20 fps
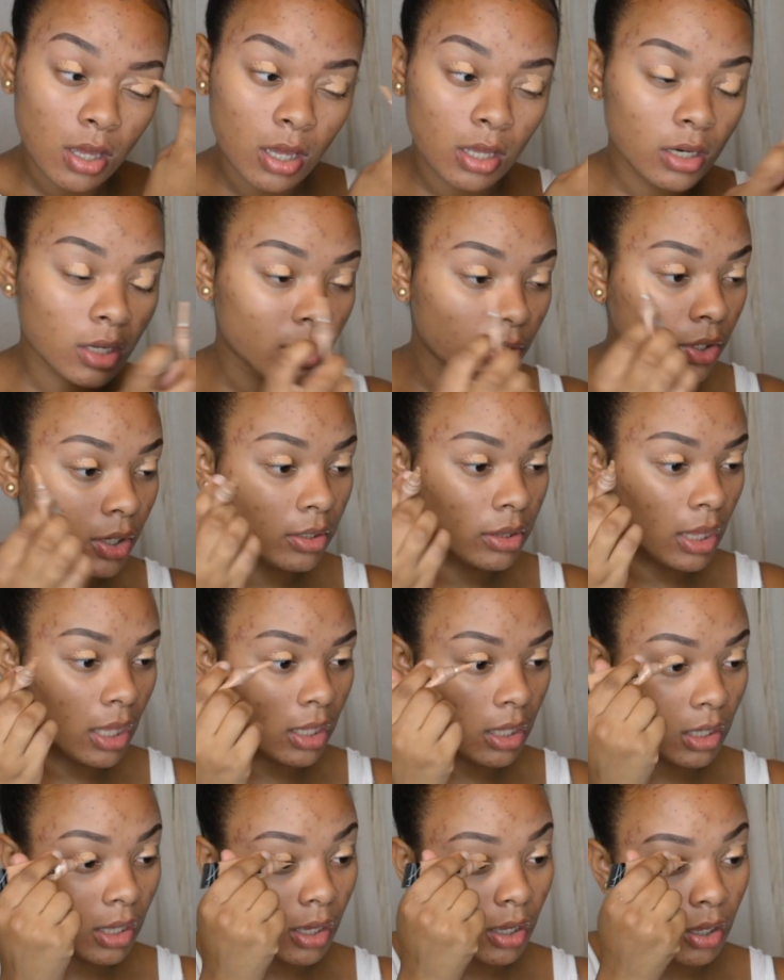I know you're
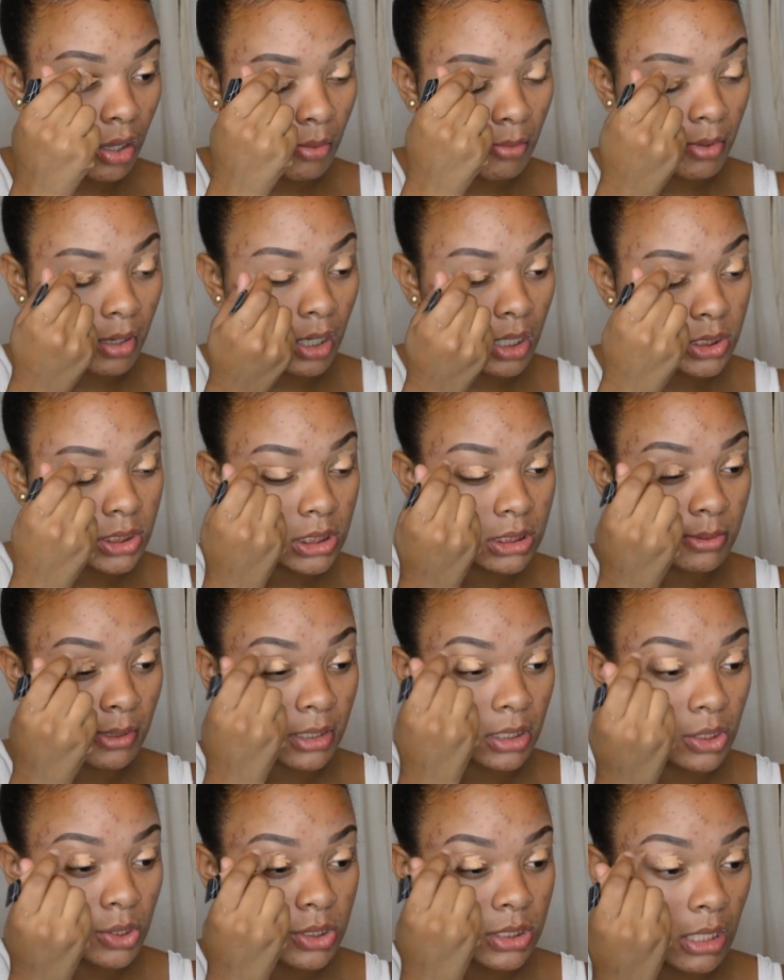thinking like, oh my gosh, she's
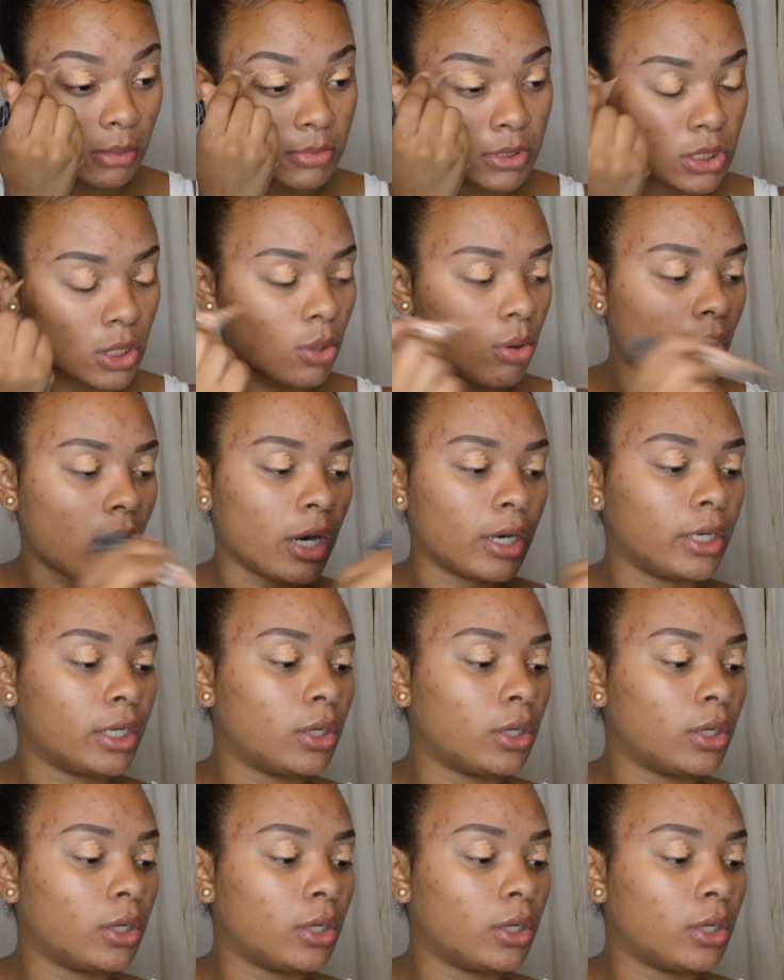about to do something so hard.